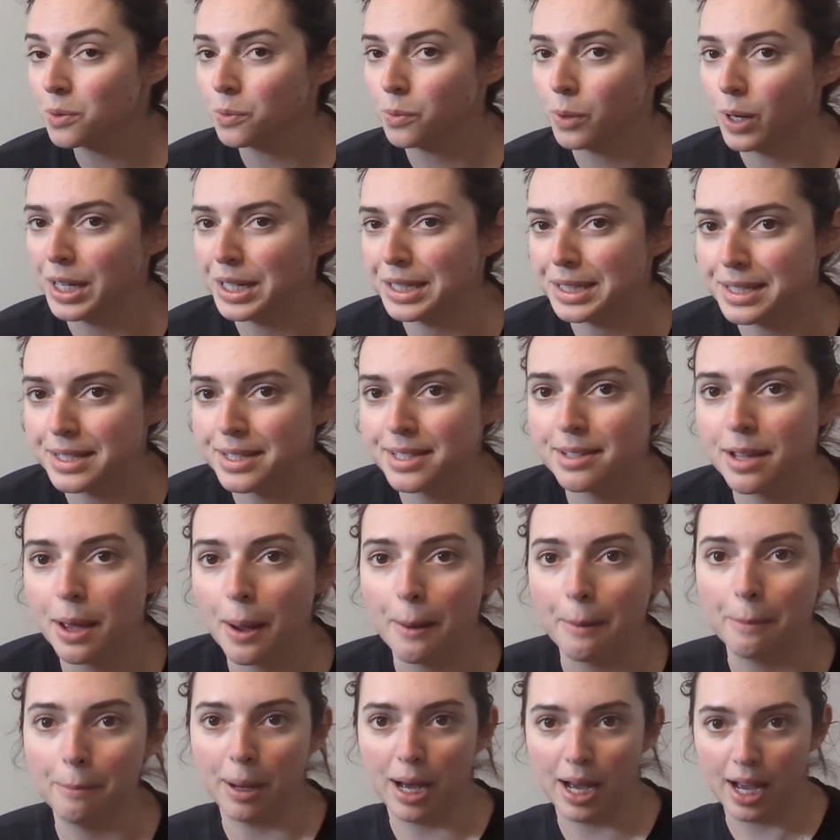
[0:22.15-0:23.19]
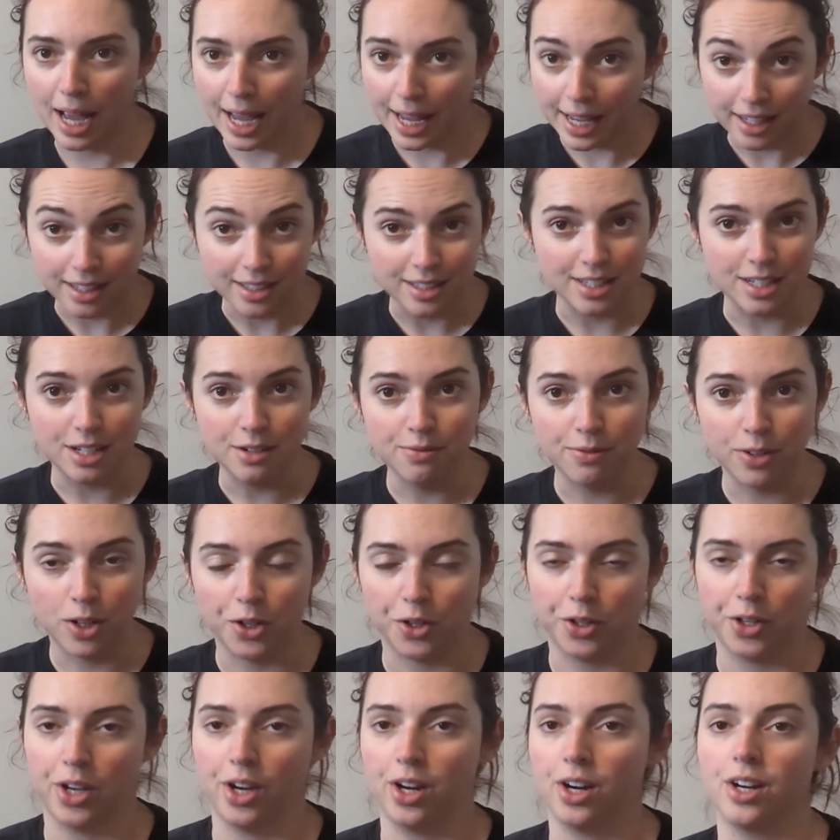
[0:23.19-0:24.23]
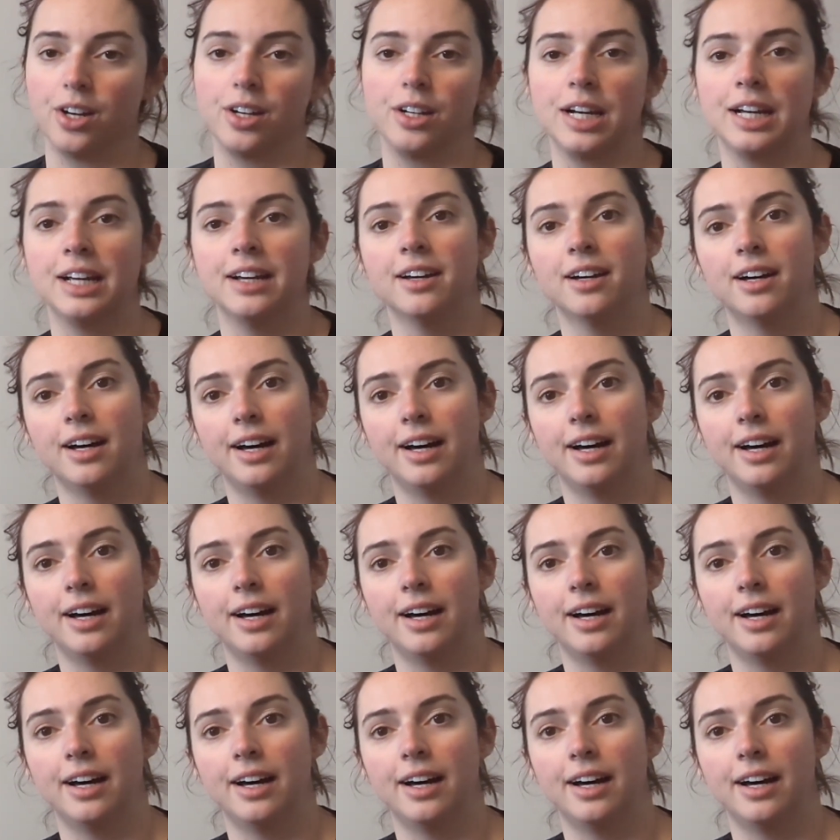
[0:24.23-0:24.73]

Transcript: was my default yarn,